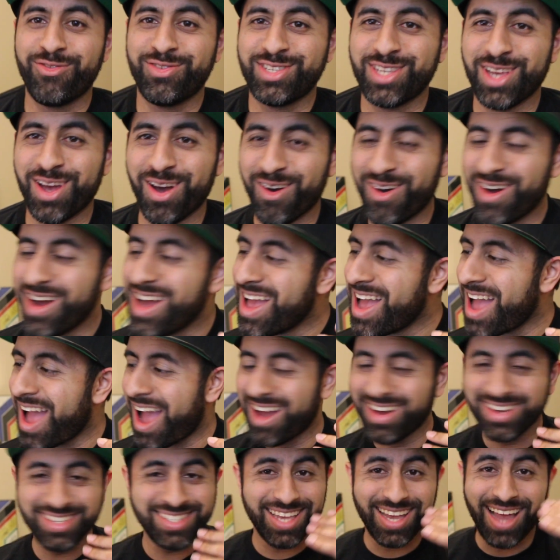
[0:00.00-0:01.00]
So
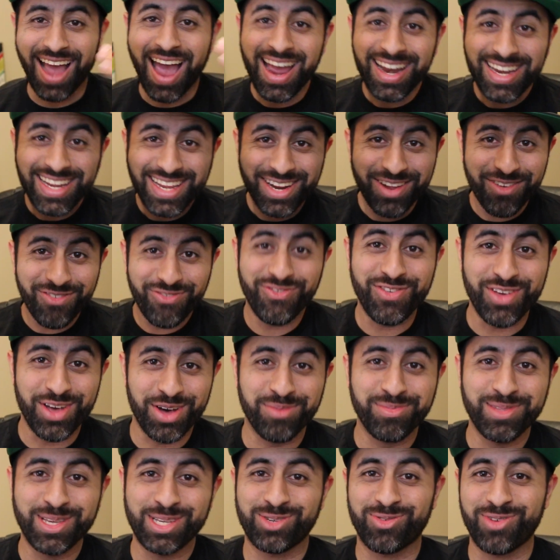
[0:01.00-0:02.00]
I was like, I need to
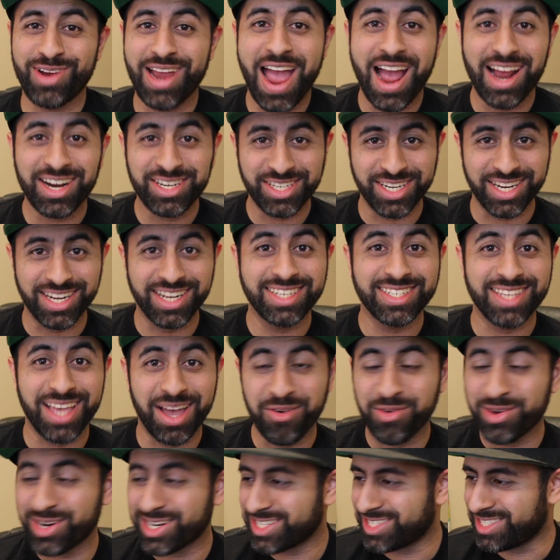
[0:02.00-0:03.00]
film this reaction because I
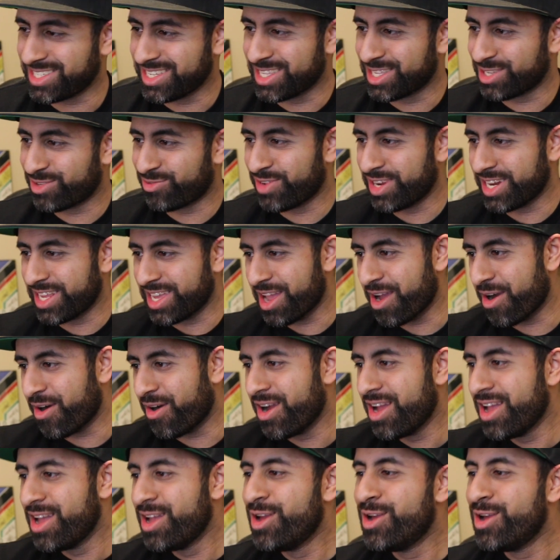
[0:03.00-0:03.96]
wanna see this video.